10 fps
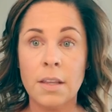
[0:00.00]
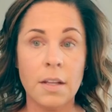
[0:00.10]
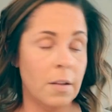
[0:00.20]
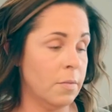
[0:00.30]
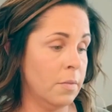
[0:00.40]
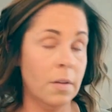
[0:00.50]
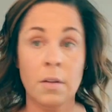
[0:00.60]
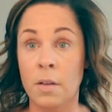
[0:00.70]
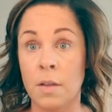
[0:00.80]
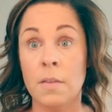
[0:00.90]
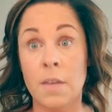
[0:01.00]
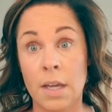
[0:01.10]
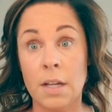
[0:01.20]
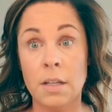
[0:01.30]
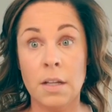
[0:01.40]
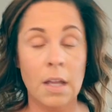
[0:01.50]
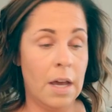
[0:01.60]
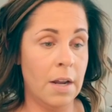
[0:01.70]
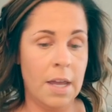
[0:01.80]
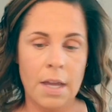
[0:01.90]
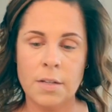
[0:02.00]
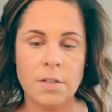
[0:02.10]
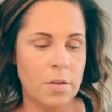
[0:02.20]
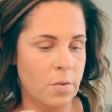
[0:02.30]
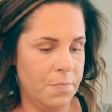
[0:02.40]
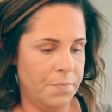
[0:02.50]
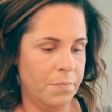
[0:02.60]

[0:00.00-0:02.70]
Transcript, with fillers: little they get a little out of hand, so